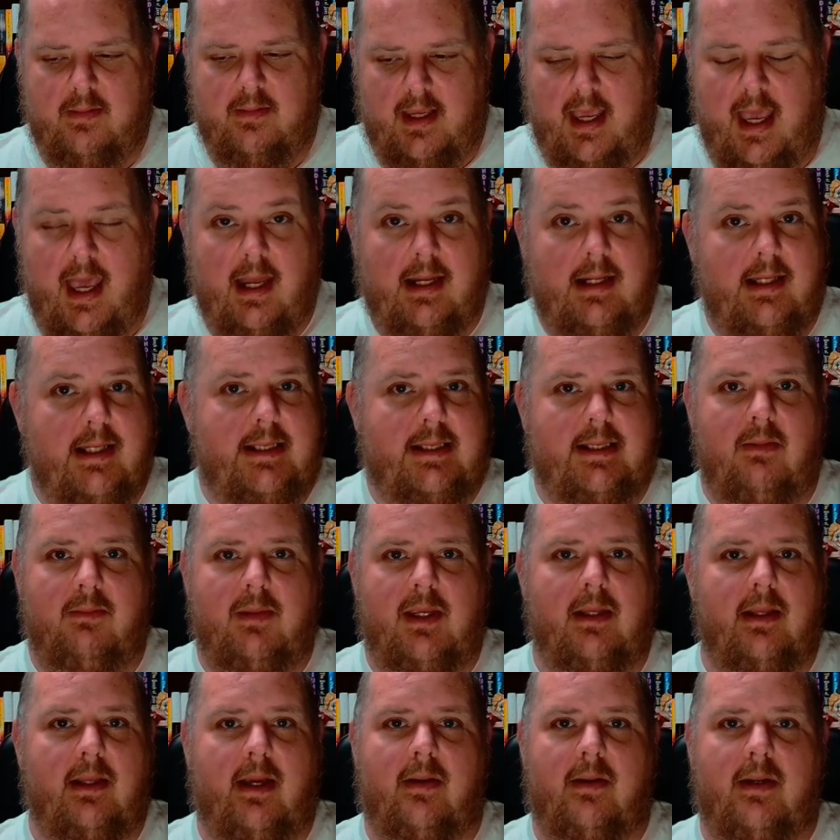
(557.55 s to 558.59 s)
hella
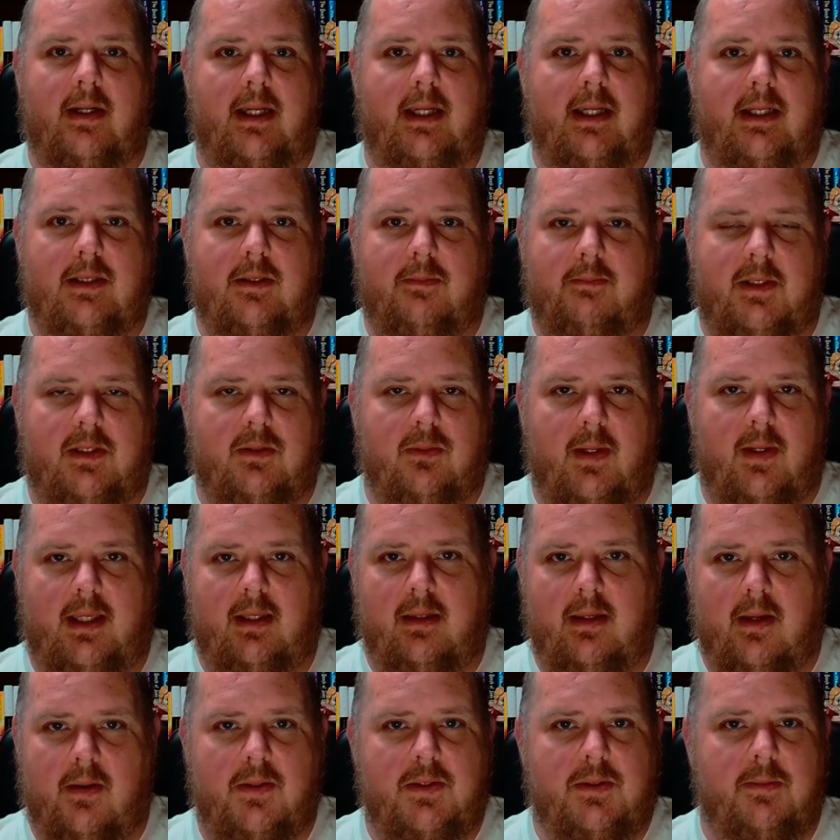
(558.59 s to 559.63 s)
similarities between
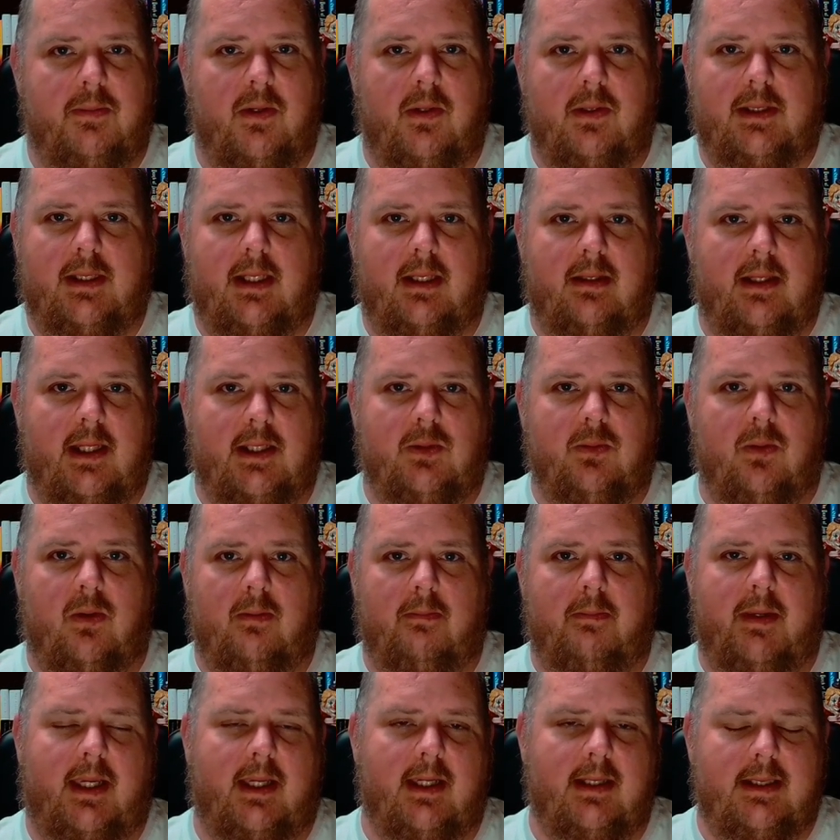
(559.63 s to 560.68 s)
those books and this one,
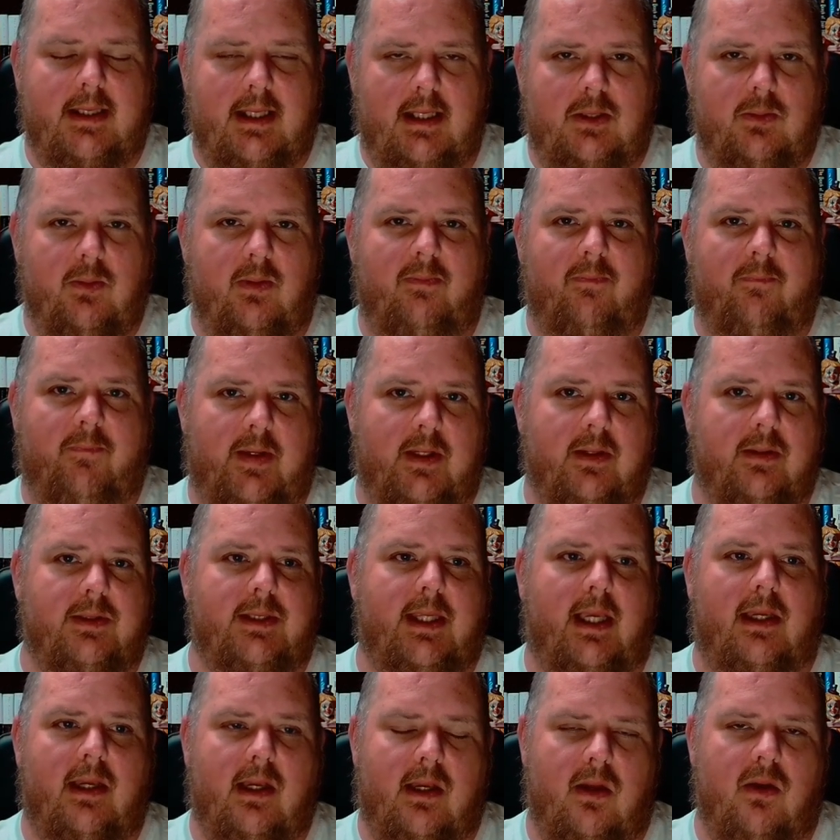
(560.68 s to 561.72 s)
because this one feels
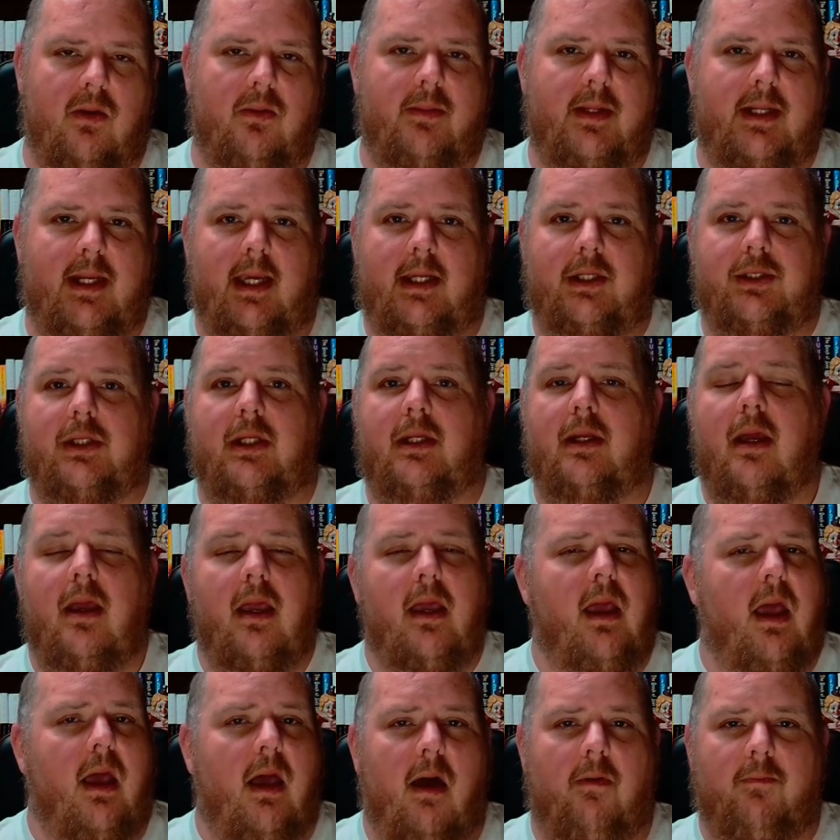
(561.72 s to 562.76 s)
like a culmination
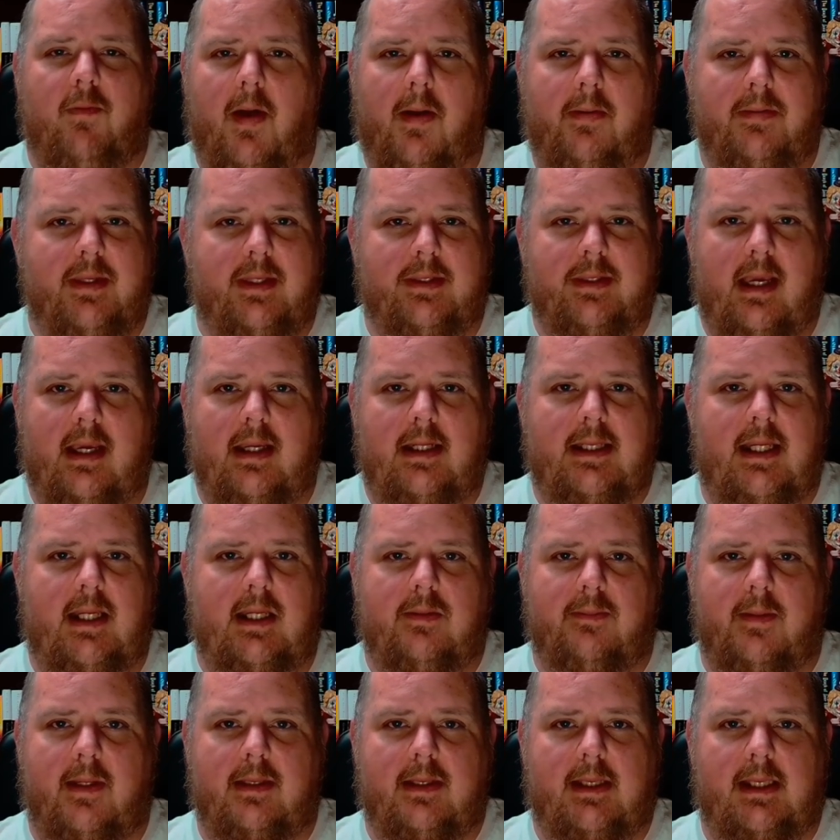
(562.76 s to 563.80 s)
of all the things
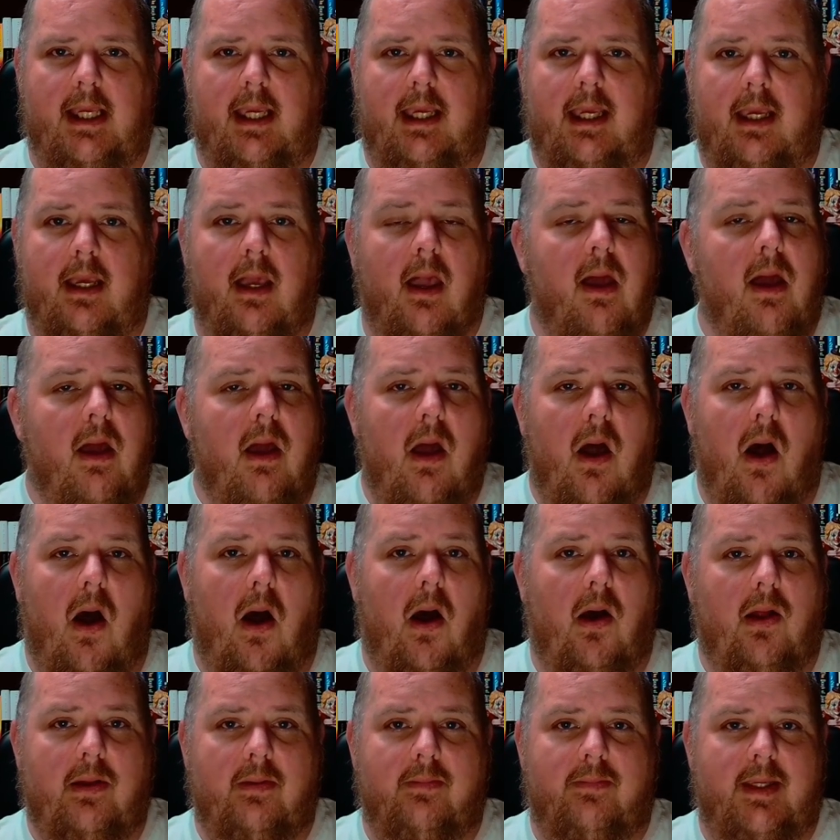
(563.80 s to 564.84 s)
he's been saying
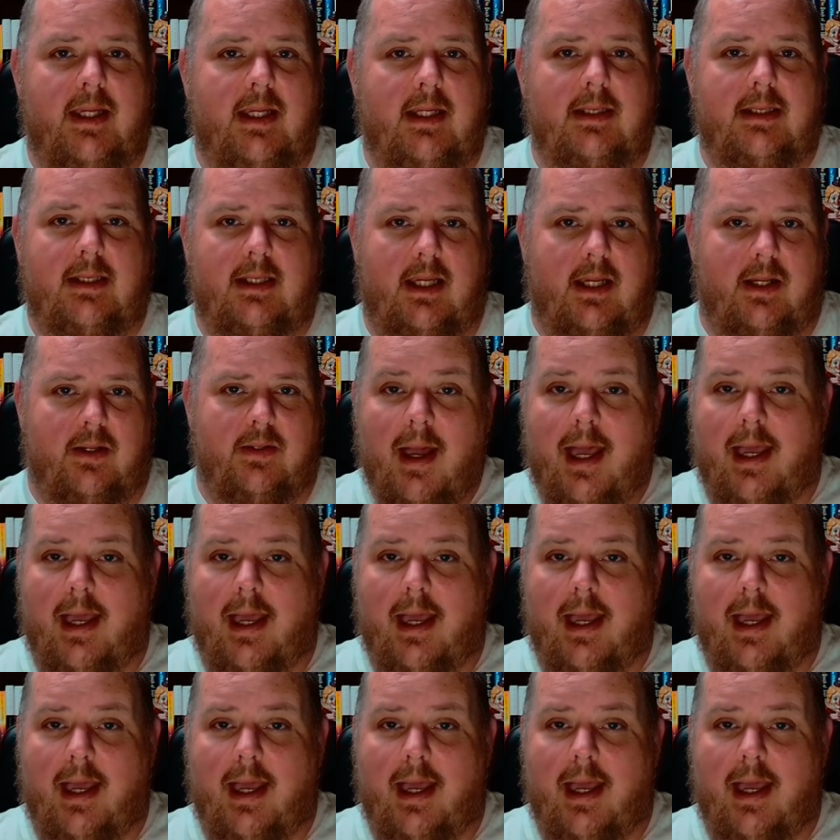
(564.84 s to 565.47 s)
all of these years.